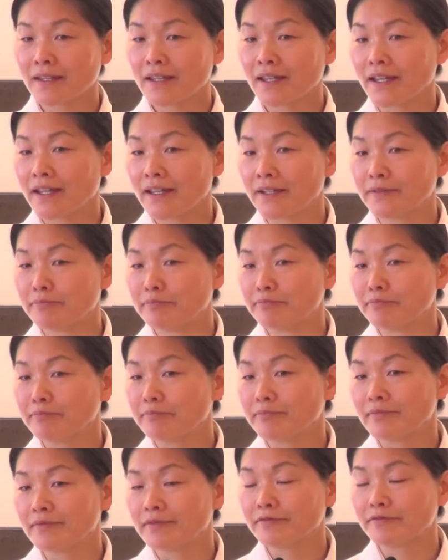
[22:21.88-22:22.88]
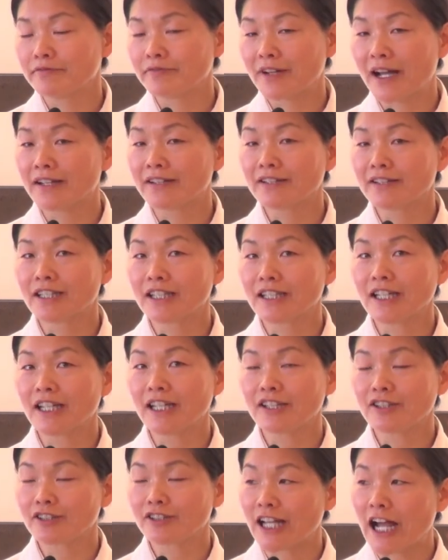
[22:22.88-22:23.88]
And
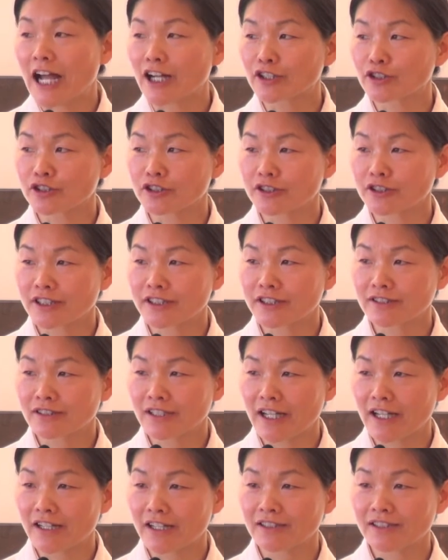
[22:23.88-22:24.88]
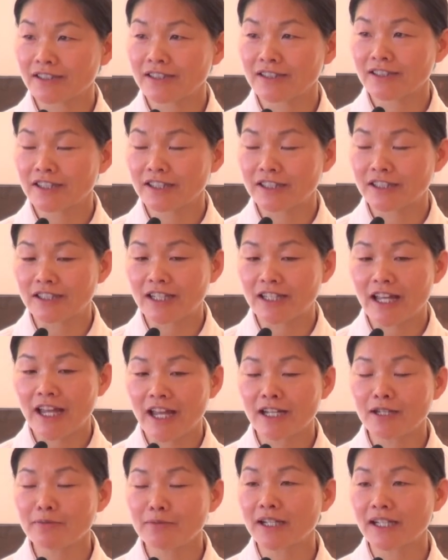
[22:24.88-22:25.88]
finally the doctor declared,
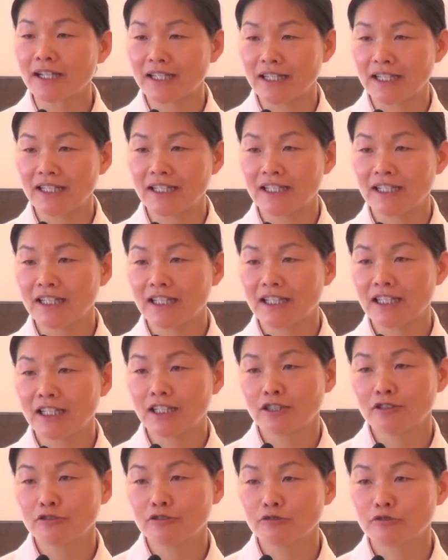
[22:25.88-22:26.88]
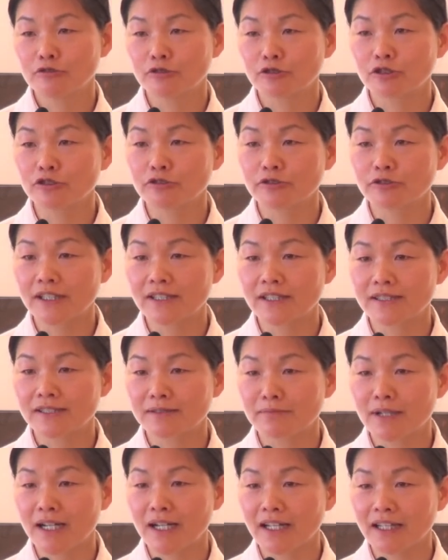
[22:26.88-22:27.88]
anybody who
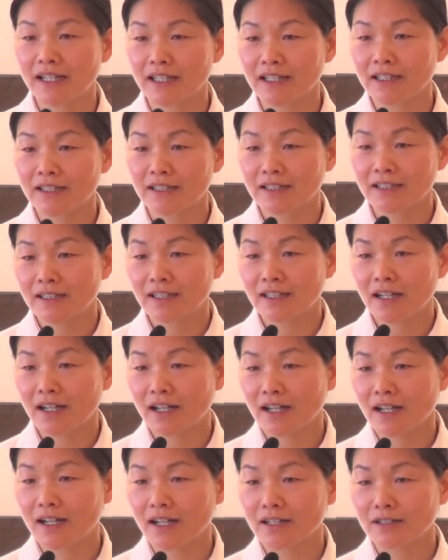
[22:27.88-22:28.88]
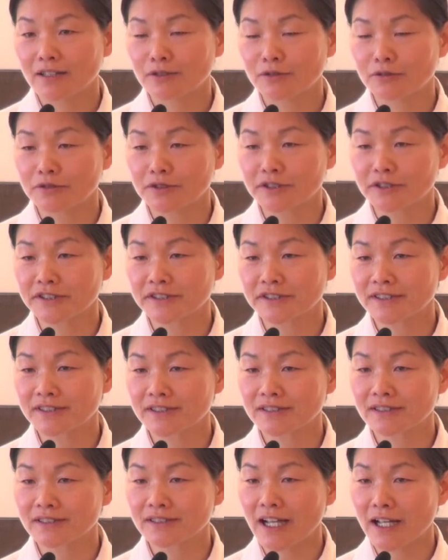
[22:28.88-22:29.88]
treats my
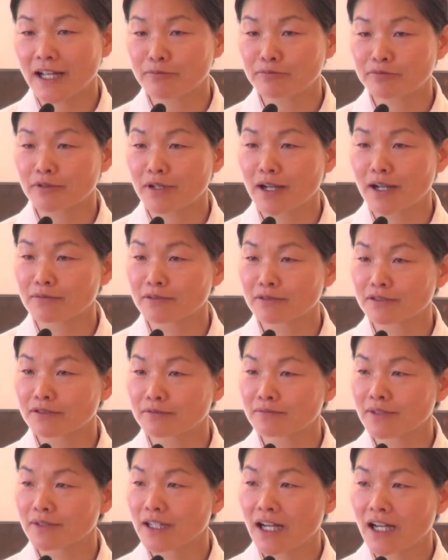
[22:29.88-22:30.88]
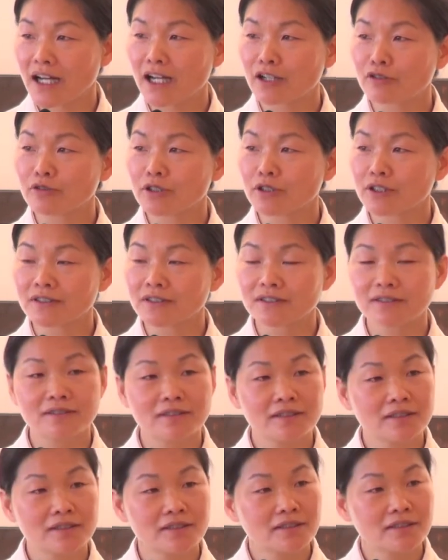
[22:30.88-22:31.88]
daughter's eye problem, I will
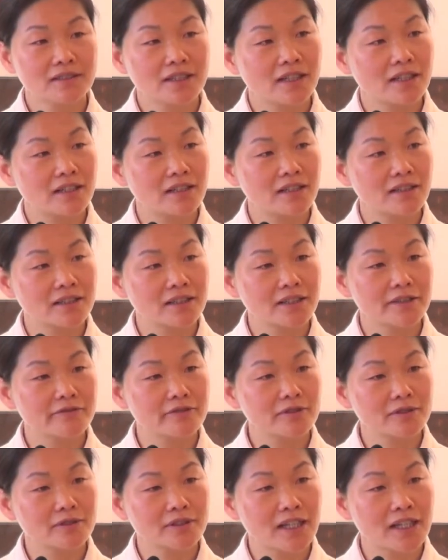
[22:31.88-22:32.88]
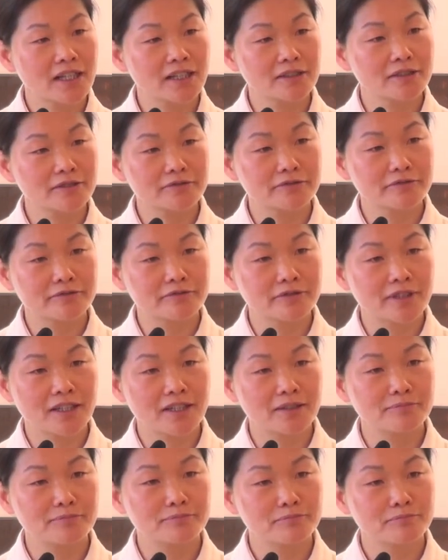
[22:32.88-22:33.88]
give you a lot of
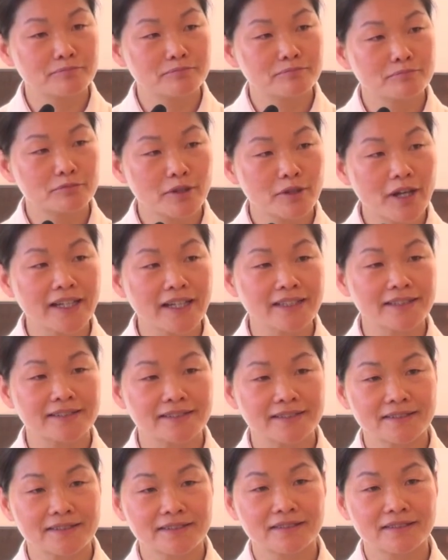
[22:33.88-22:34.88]
prize.